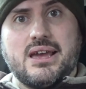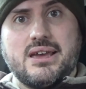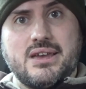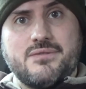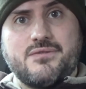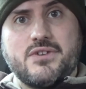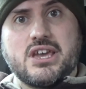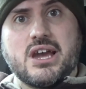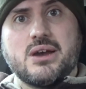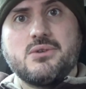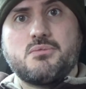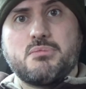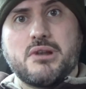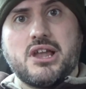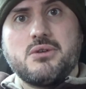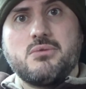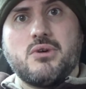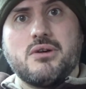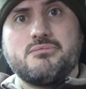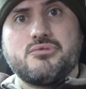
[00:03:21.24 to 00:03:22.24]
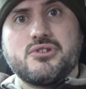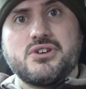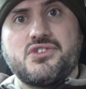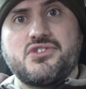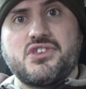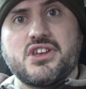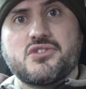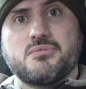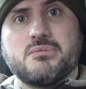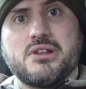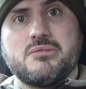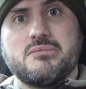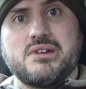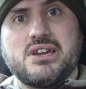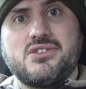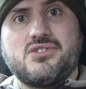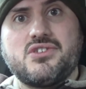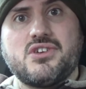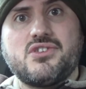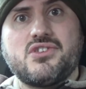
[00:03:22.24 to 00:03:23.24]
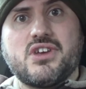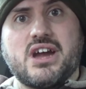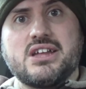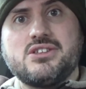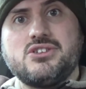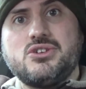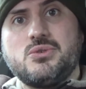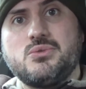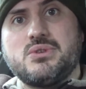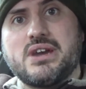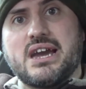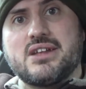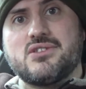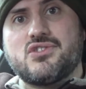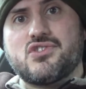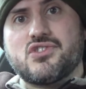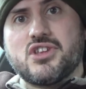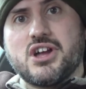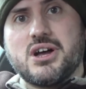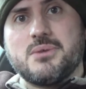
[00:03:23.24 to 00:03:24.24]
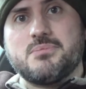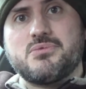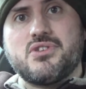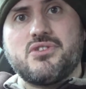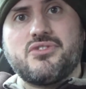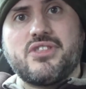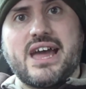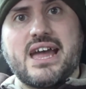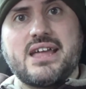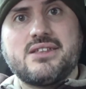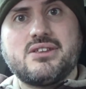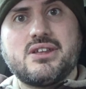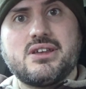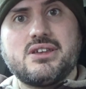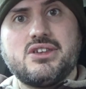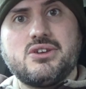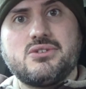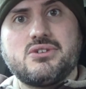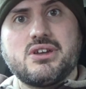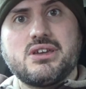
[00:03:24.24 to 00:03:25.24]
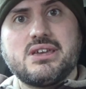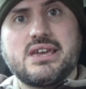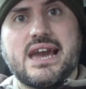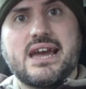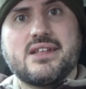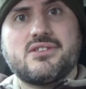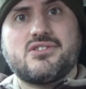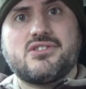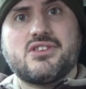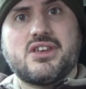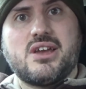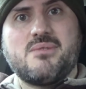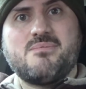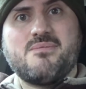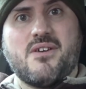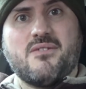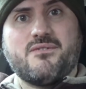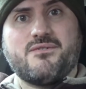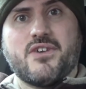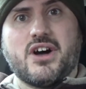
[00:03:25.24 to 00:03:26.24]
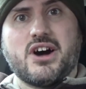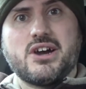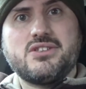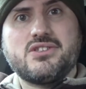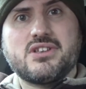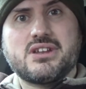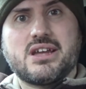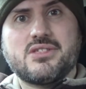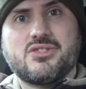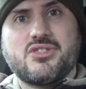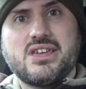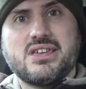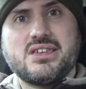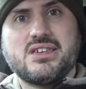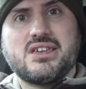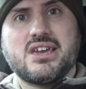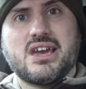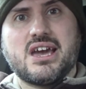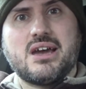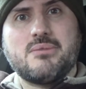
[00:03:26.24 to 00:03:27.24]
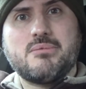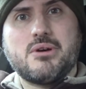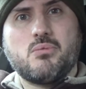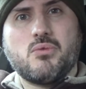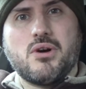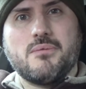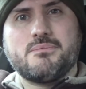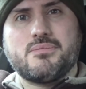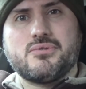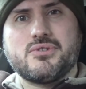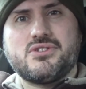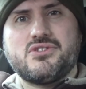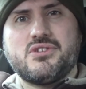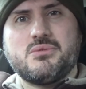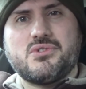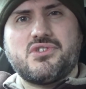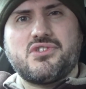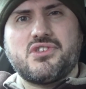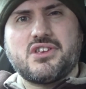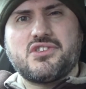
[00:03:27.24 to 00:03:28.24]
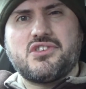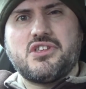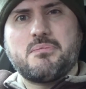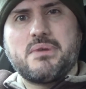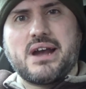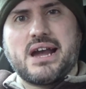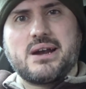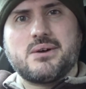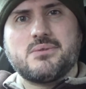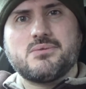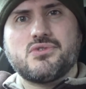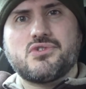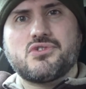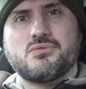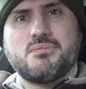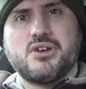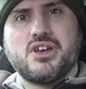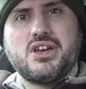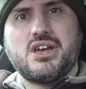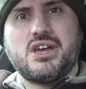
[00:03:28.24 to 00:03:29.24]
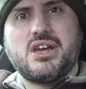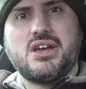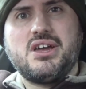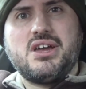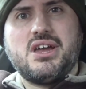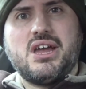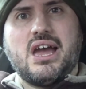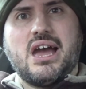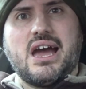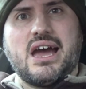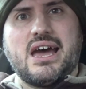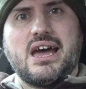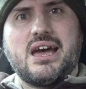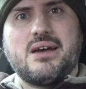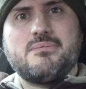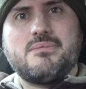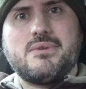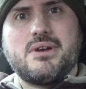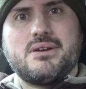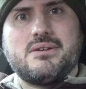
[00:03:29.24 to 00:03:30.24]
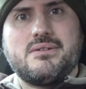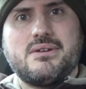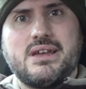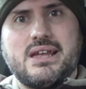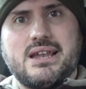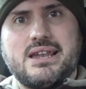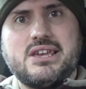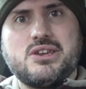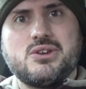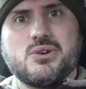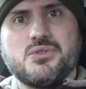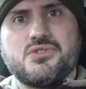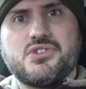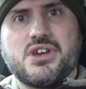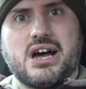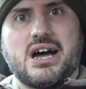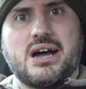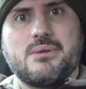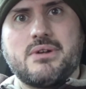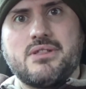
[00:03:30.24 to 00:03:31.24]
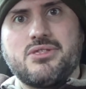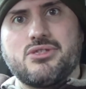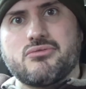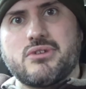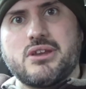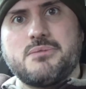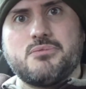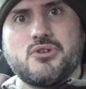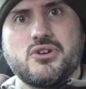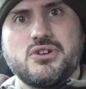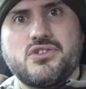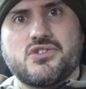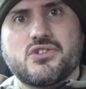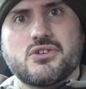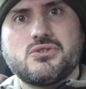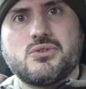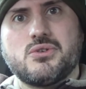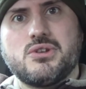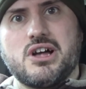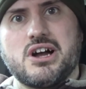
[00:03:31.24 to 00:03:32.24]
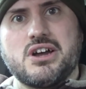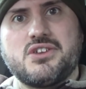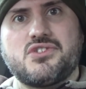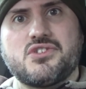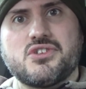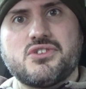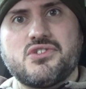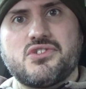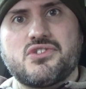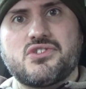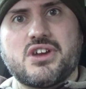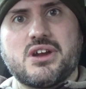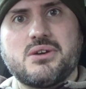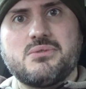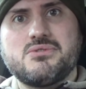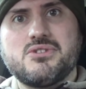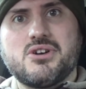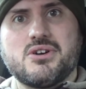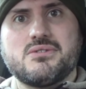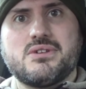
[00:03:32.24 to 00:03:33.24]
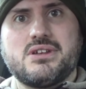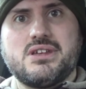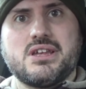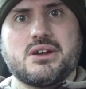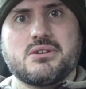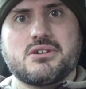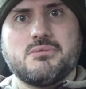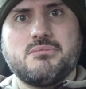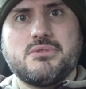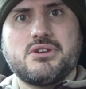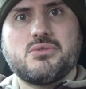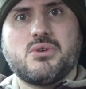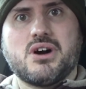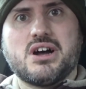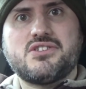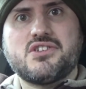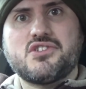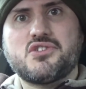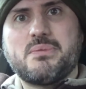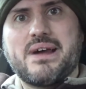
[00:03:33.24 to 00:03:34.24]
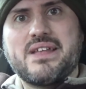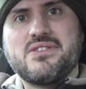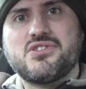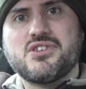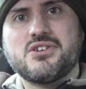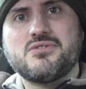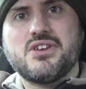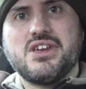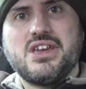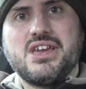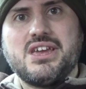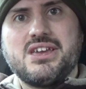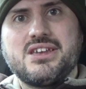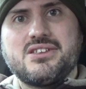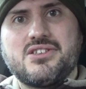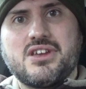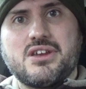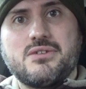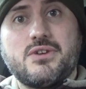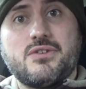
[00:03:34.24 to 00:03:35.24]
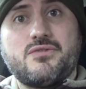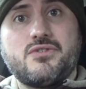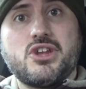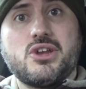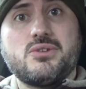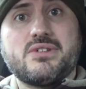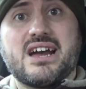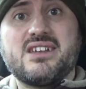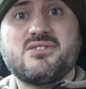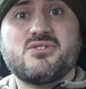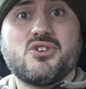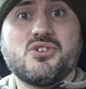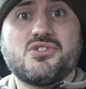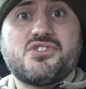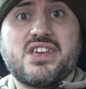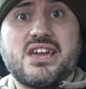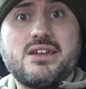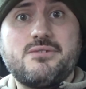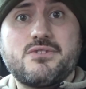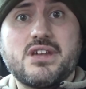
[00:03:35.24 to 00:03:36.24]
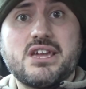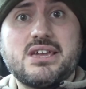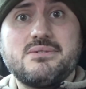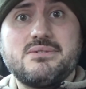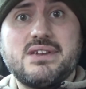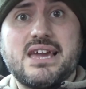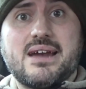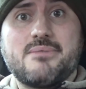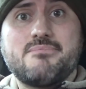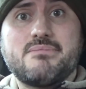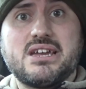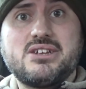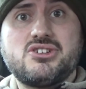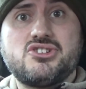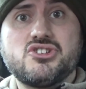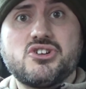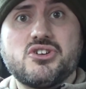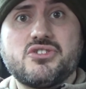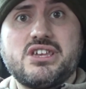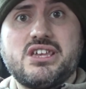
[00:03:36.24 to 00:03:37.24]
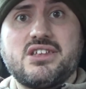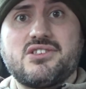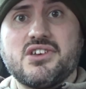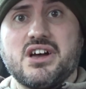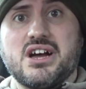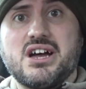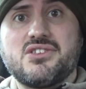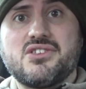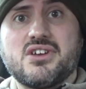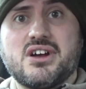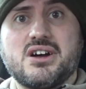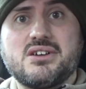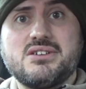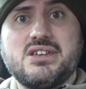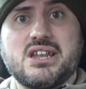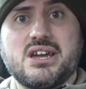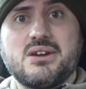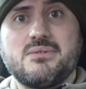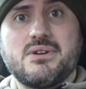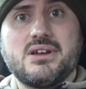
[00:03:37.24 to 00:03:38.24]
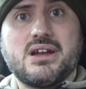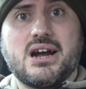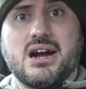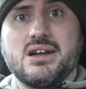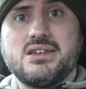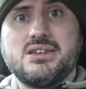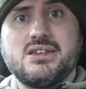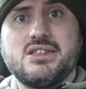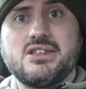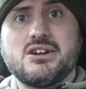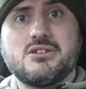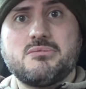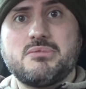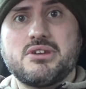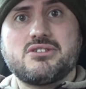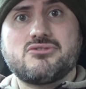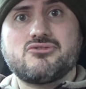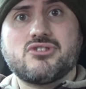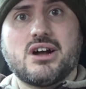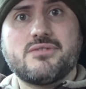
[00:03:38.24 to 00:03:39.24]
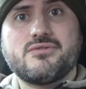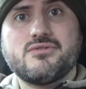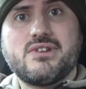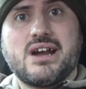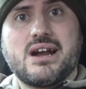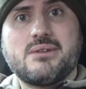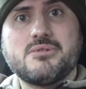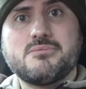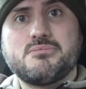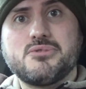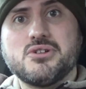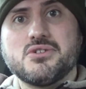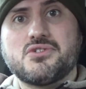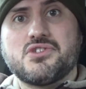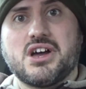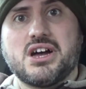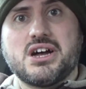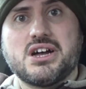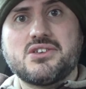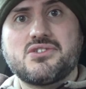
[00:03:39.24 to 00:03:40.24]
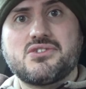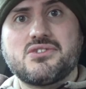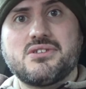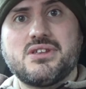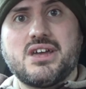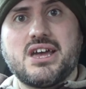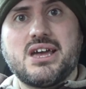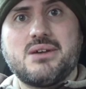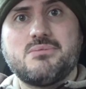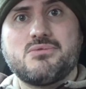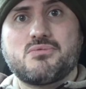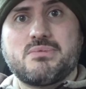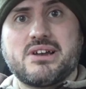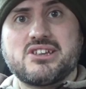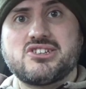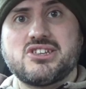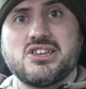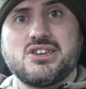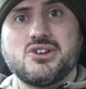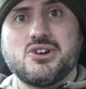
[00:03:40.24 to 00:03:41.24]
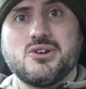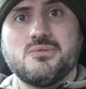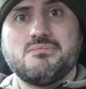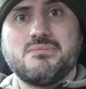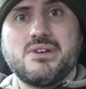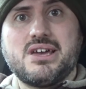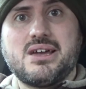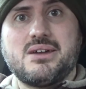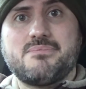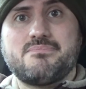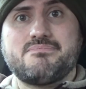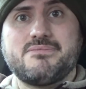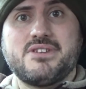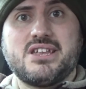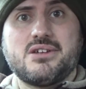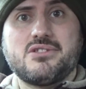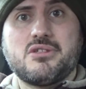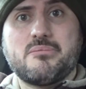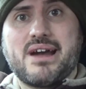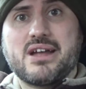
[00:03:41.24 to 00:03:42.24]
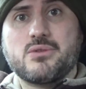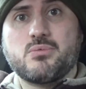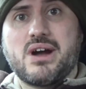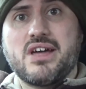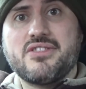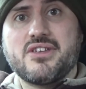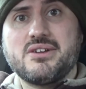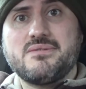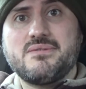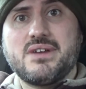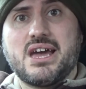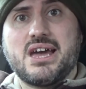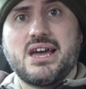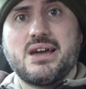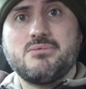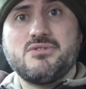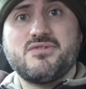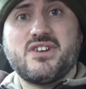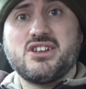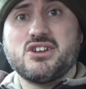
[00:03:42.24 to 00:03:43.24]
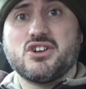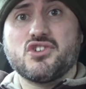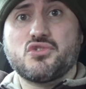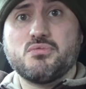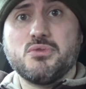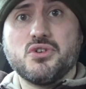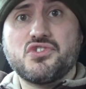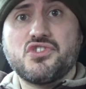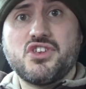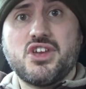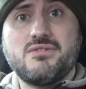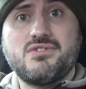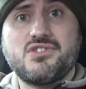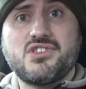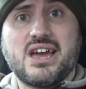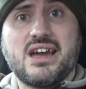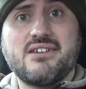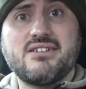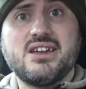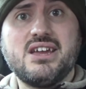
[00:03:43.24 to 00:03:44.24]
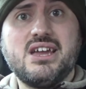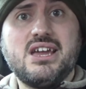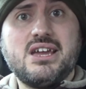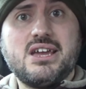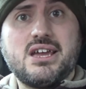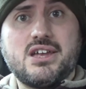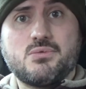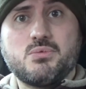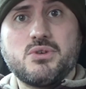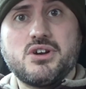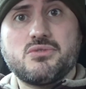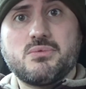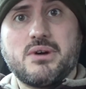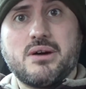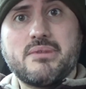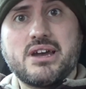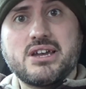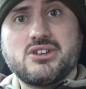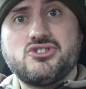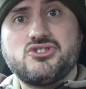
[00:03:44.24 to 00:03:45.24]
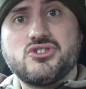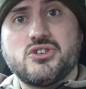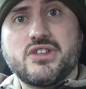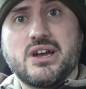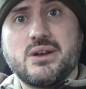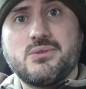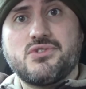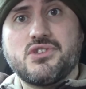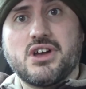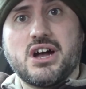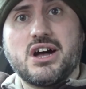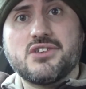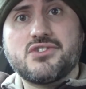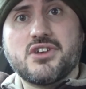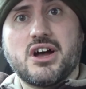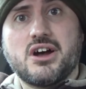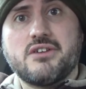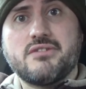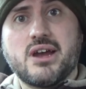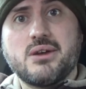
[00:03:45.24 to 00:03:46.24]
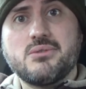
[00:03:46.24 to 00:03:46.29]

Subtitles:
if it goes below 1.6 millimetres and you get stopped, then you can get fined. And I think at one point it was £60 per illegal tyre and 3 points on your licence. So not, it can be quite expensive if you do that. And of course, safety. Yeah, make sure that your tyres are, you don't want to be driving around with bald tyres, especially come, the bad weather. You've only got a small surface area, it's worthwhile making sure those tyres are